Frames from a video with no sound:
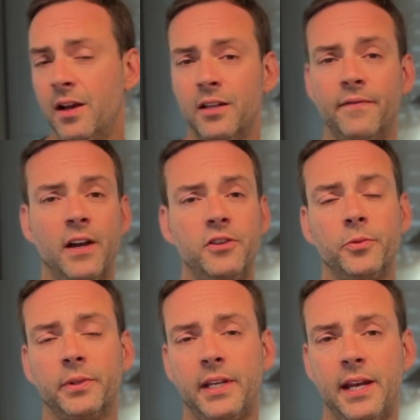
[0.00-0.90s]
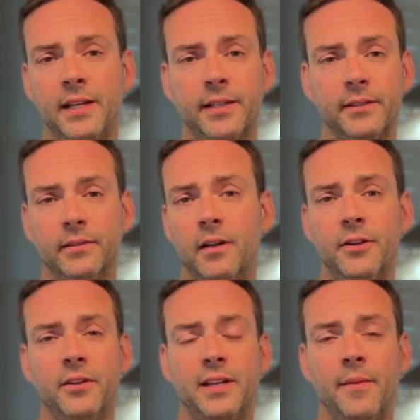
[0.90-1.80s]
The veggies will take
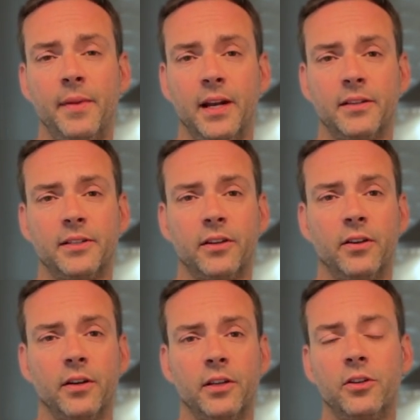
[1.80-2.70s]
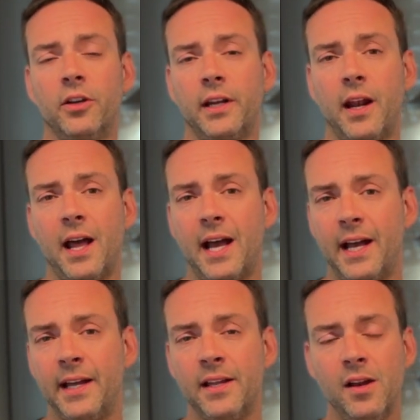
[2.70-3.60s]
under 10 minutes to cook. You cook it at
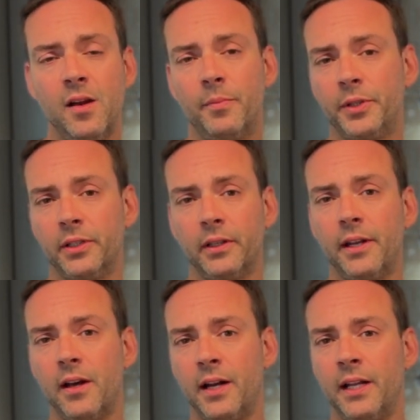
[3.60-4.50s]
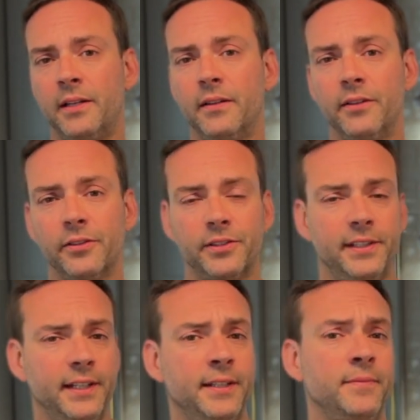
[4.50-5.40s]
high, put the lid on it, you'll
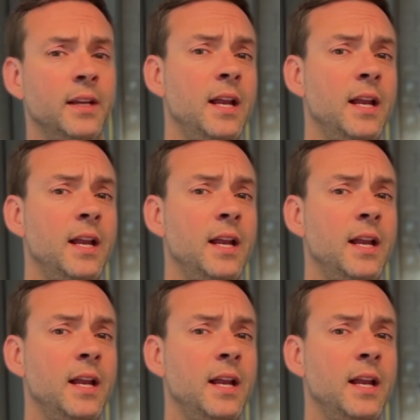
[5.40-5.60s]
see.